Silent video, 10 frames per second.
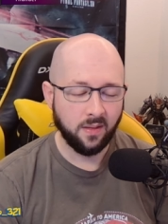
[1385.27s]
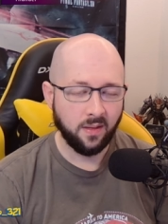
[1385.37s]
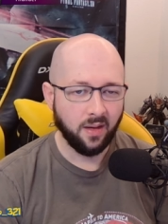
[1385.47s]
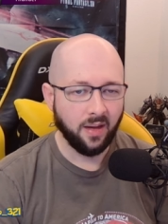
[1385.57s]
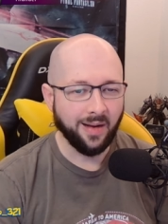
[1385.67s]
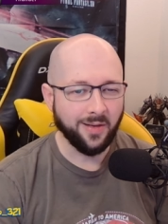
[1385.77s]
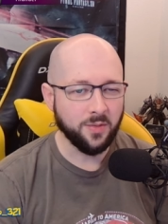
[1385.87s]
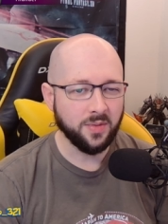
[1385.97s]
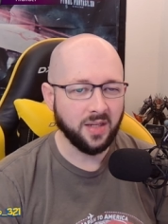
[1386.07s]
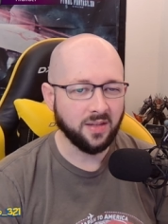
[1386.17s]
And I
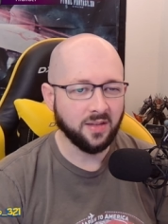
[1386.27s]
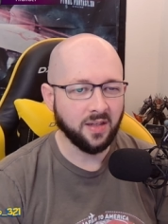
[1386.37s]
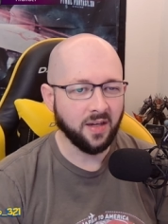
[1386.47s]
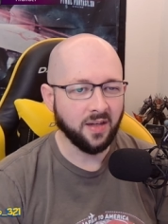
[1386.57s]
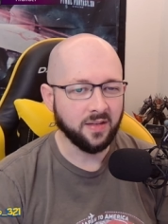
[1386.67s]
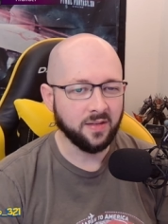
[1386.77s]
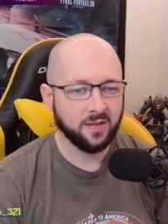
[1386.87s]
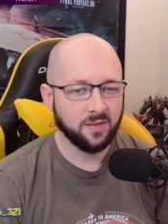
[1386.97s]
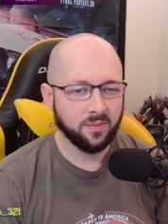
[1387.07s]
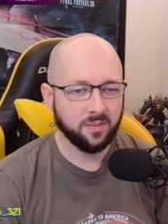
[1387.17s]
don't think
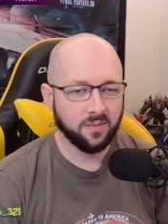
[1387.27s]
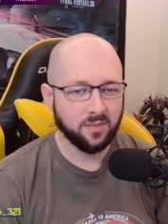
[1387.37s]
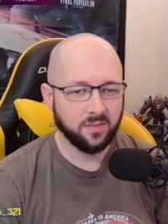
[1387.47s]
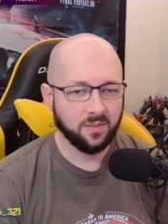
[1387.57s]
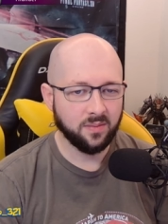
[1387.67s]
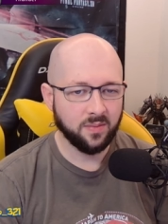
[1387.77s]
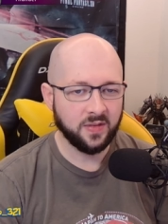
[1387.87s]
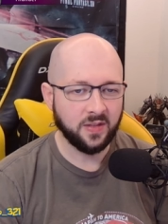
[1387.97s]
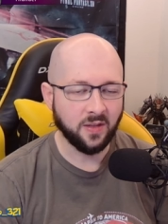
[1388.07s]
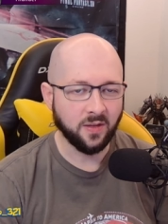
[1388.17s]
Dedenne's
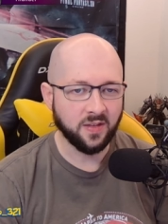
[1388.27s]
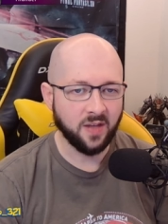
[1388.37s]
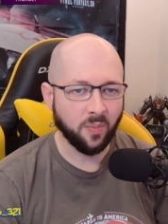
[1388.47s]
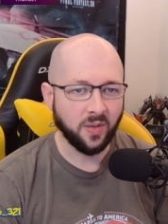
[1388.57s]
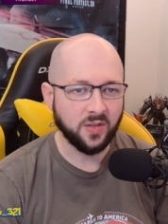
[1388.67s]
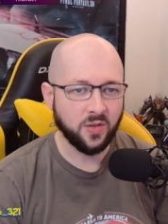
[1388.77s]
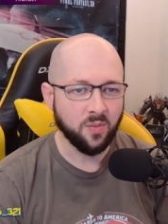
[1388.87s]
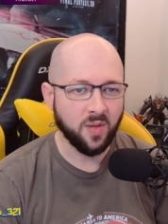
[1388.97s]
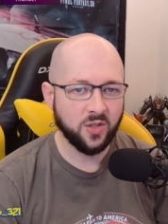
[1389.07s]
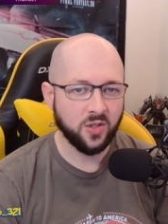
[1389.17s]
skill is helping too
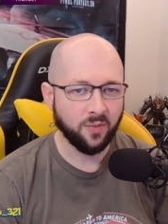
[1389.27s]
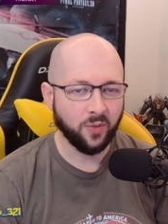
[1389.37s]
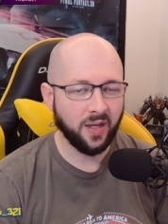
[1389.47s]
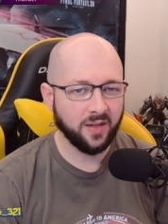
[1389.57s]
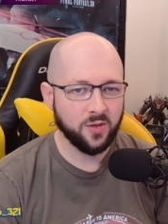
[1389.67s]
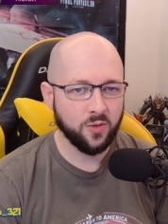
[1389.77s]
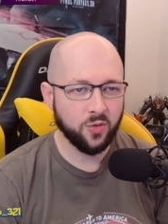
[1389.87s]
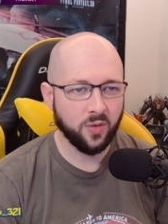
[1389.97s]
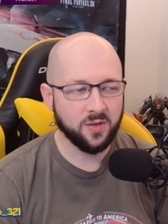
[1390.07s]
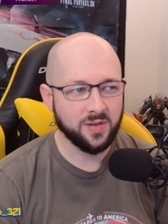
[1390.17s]
much. If we got two
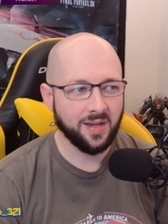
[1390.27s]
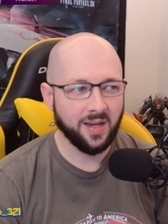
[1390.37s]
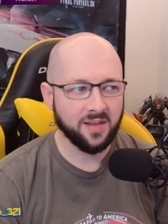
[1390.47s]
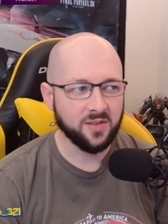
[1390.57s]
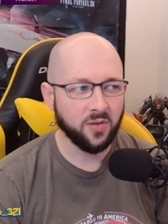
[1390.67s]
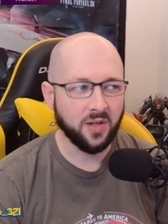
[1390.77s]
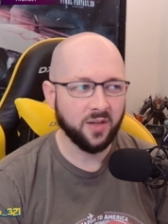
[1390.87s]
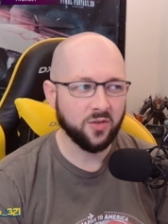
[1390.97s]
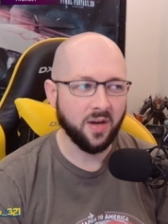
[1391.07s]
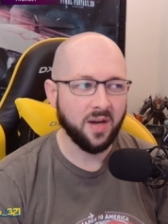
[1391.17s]
triggers a day, it's only an
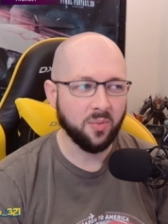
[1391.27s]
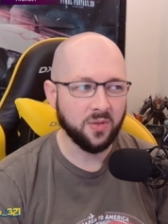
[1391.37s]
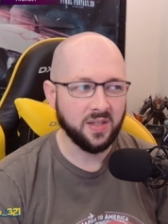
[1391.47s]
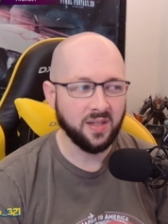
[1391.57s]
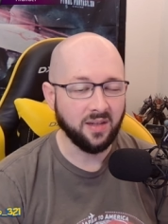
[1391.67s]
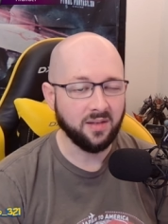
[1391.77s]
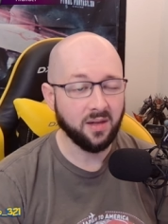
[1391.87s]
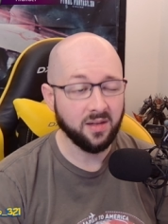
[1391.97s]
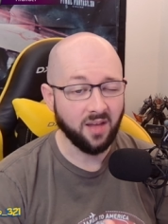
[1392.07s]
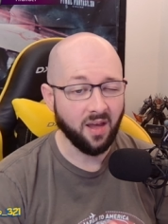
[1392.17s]
extra 8%. It
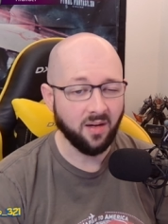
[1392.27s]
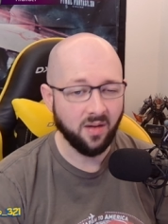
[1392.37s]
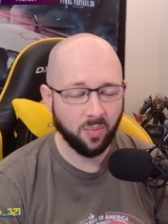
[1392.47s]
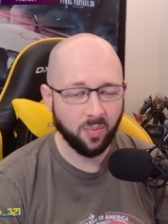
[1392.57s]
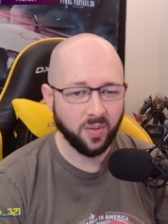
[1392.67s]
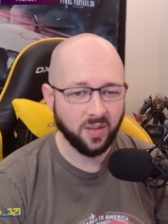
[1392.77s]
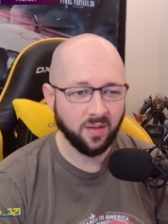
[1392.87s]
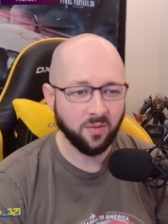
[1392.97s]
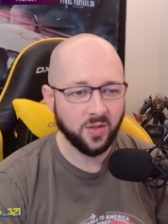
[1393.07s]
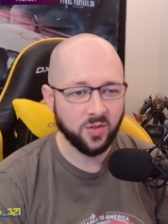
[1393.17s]
does add up, but
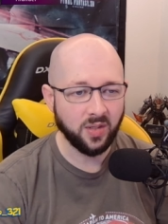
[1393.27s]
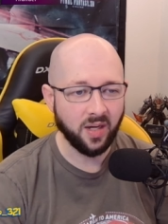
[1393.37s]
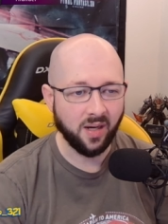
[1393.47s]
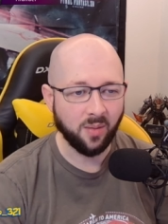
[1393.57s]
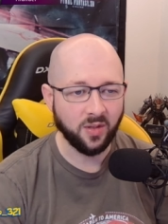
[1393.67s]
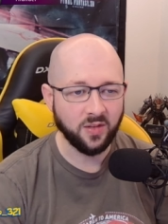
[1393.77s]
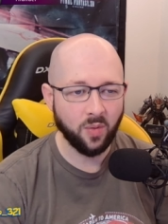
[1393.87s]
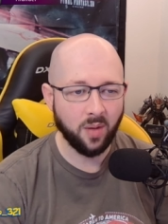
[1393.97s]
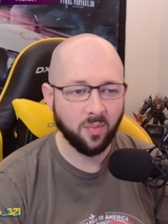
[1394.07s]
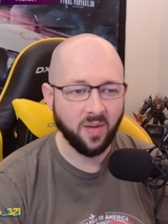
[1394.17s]
eventually I am going to
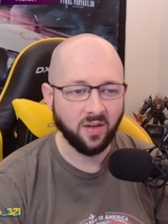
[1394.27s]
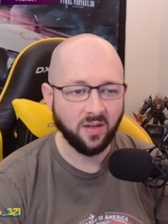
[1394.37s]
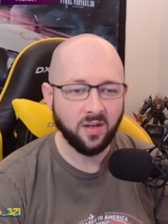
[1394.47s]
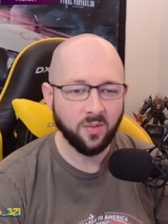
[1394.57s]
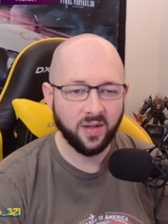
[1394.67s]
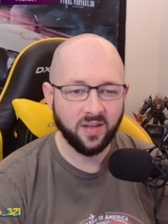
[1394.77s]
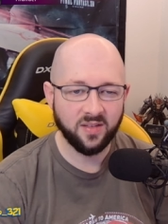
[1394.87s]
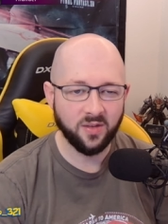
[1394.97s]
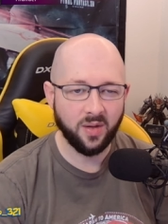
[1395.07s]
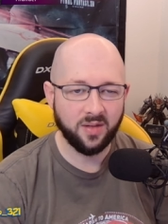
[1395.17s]
swap them out anyway,
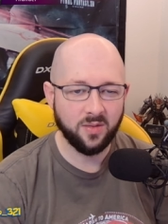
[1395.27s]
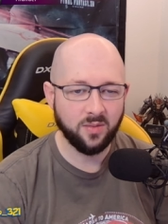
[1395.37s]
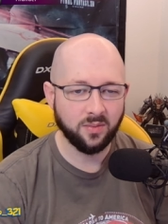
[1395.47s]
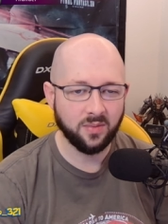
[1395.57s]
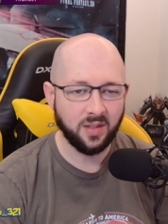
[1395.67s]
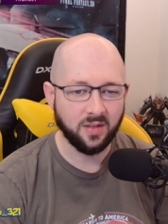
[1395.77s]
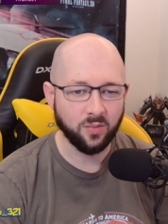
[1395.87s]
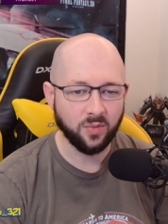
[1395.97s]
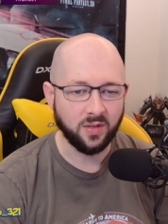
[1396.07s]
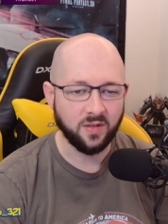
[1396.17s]
so I don't think it's
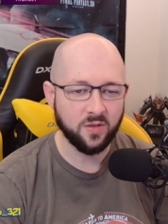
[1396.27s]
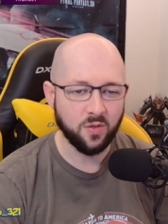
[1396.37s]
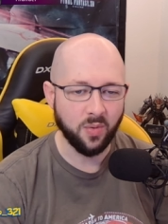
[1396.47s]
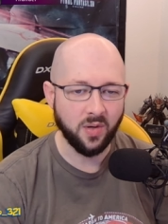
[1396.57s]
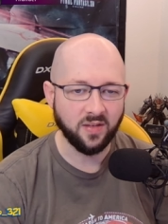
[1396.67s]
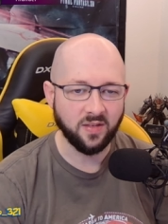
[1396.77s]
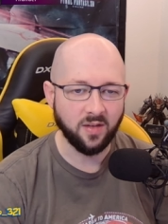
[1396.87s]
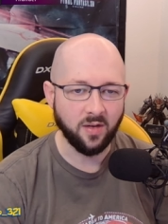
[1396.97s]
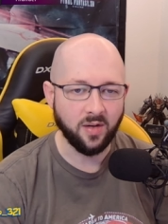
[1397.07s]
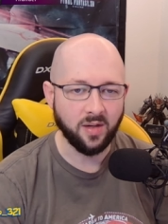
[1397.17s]
really super
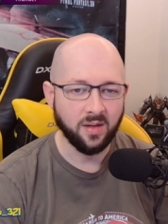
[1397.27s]
necessary.